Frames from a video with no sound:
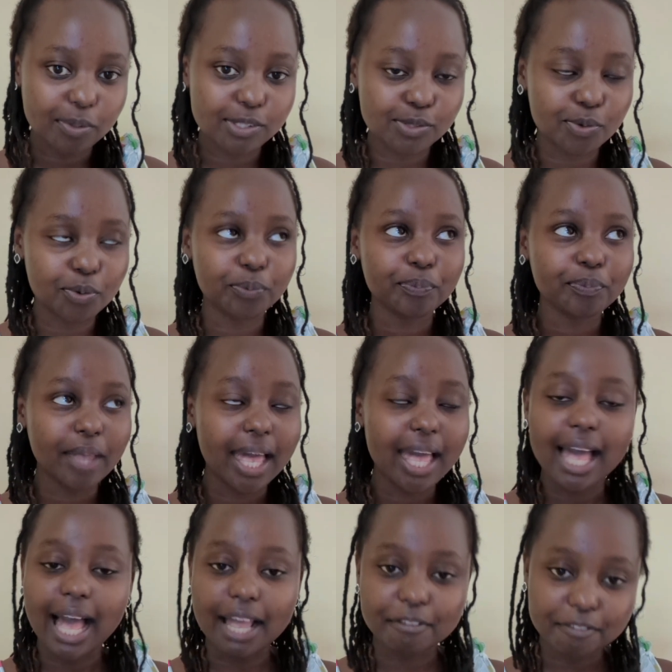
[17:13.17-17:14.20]
So
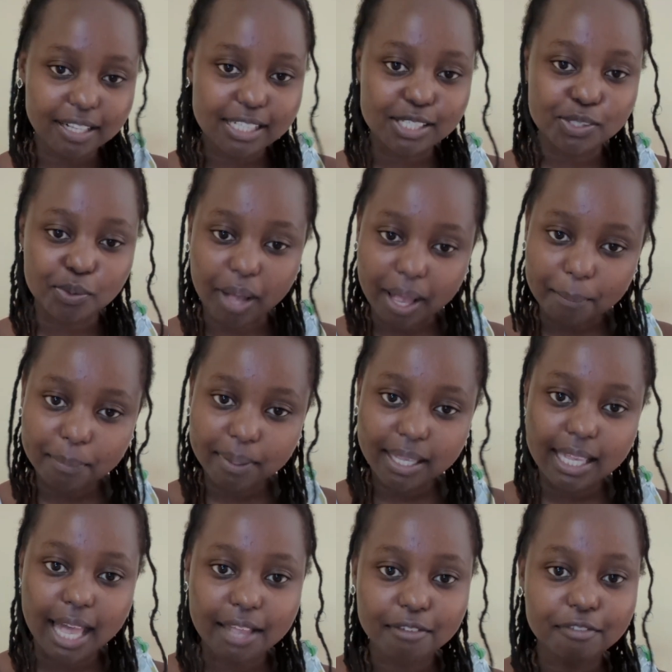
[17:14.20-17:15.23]
I felt so
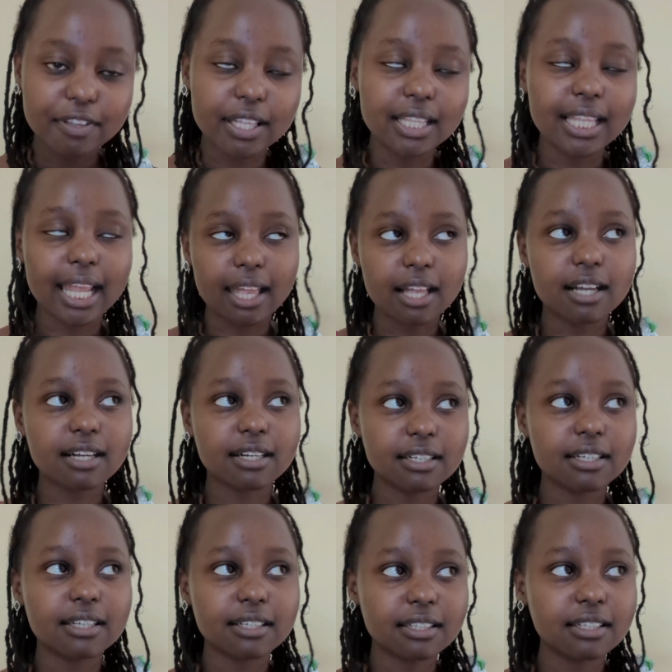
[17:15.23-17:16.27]
happy. I feel like
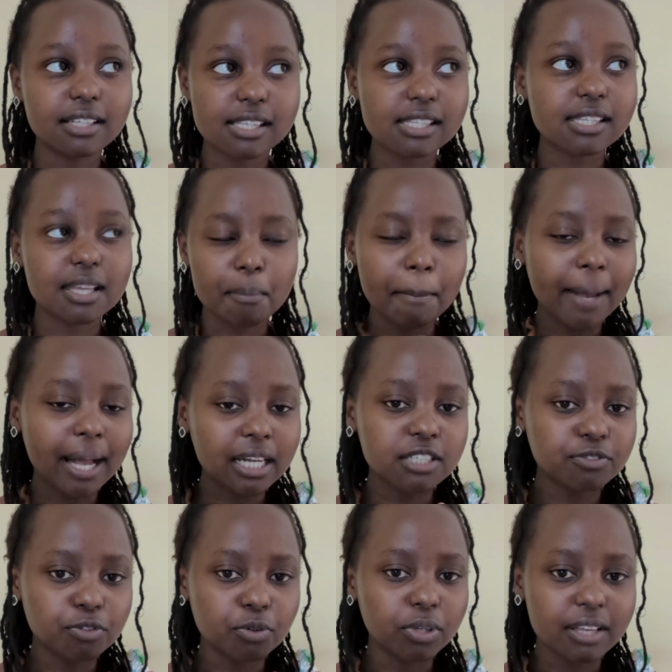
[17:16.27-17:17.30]
it's
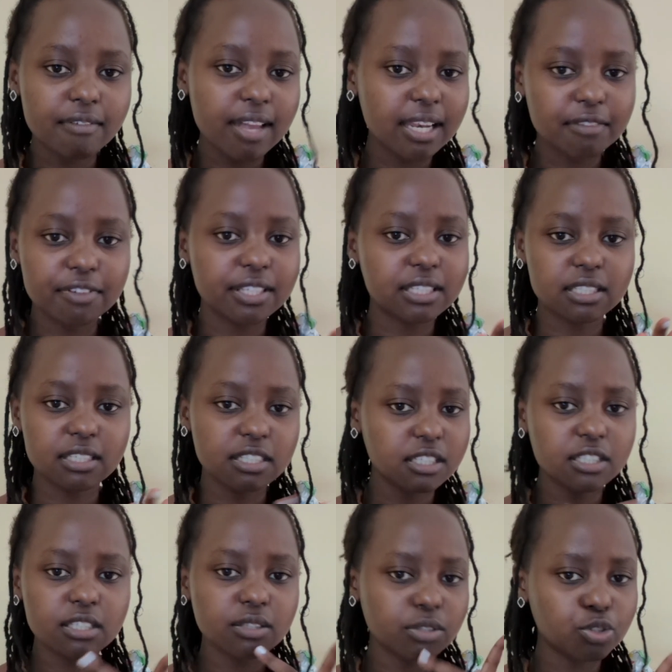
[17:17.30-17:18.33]
impactful, even if it's
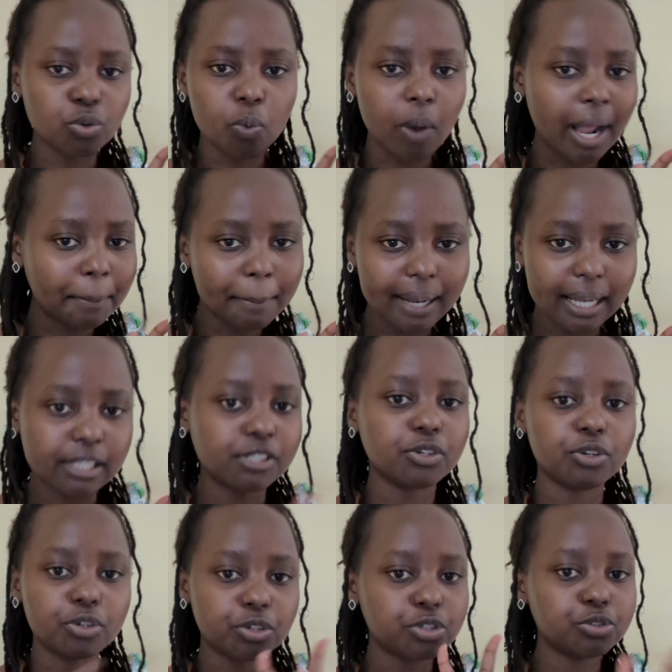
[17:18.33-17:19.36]
just to one
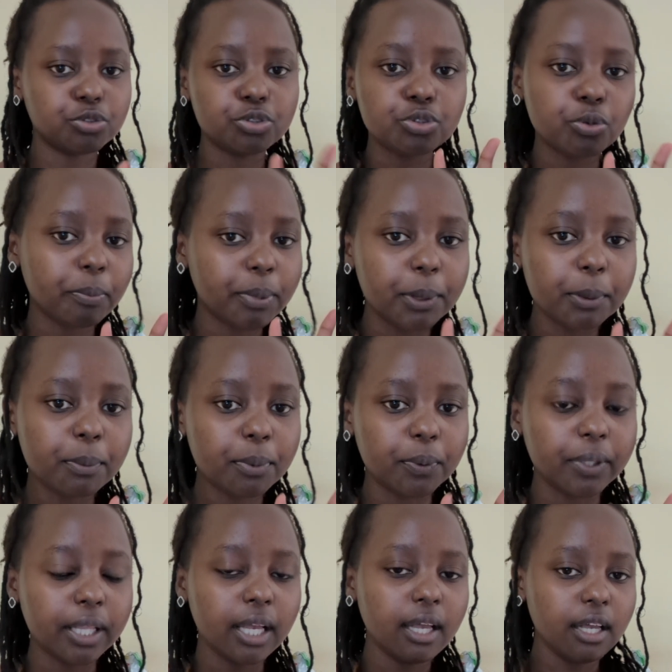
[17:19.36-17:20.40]
person or to two
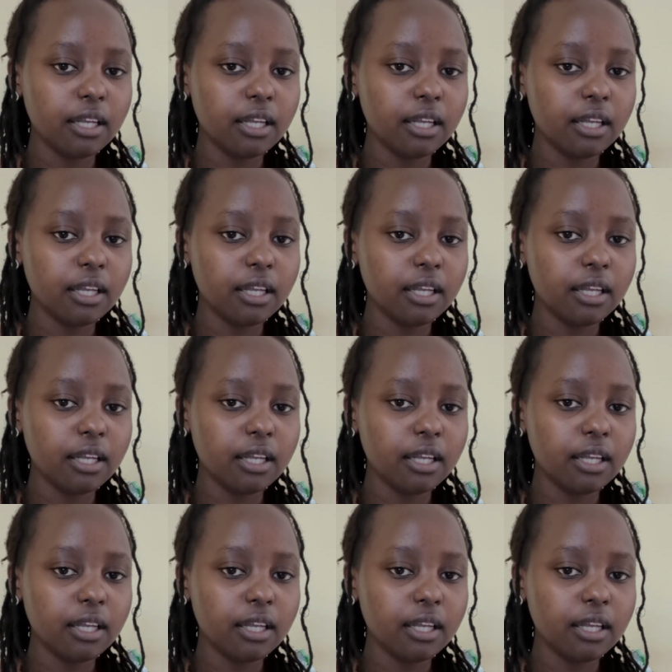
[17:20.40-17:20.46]
people.